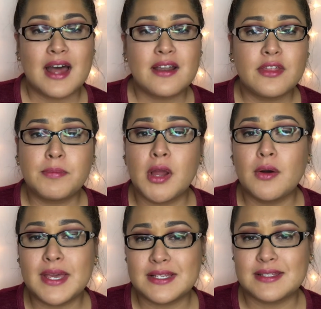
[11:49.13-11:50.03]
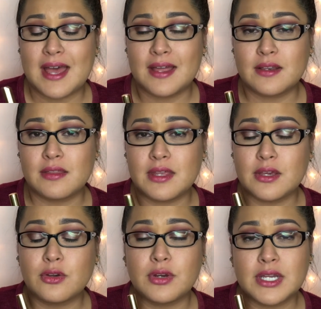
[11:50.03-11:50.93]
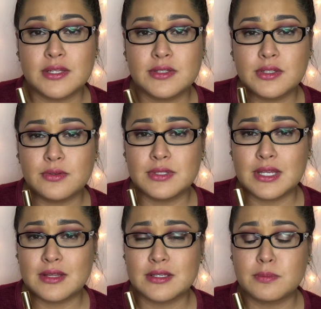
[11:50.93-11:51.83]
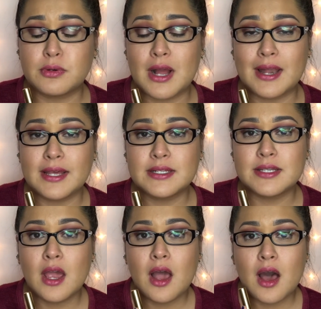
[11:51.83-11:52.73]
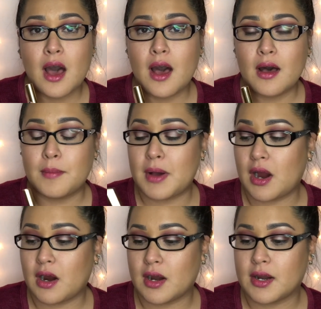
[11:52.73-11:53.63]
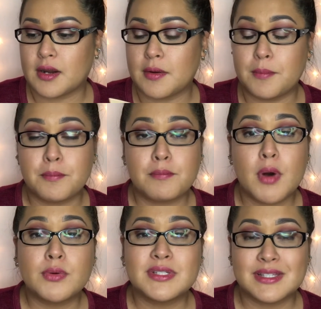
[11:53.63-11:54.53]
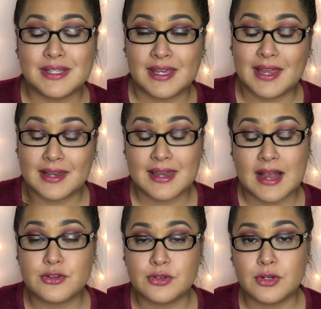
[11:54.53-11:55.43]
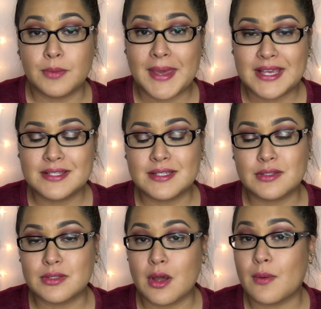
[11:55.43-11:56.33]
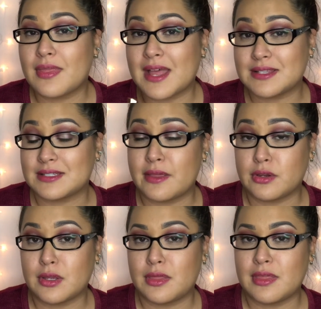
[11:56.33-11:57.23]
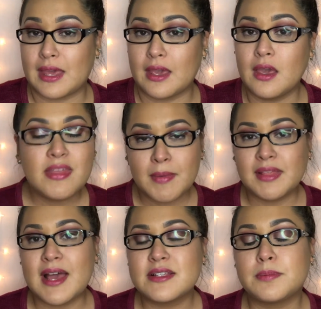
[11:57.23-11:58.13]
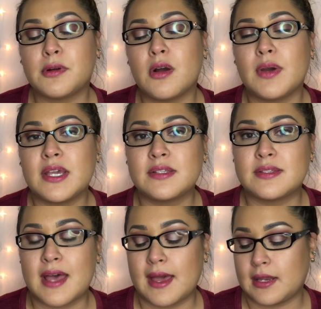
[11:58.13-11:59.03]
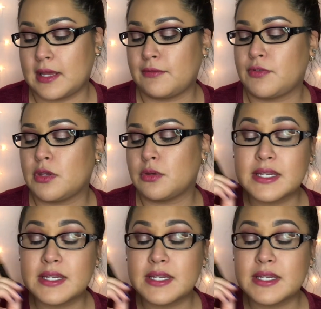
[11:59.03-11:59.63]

Another pro is that the ingredients used in this product are mostly natural based, so that's another good thing. And then my last pro is that if you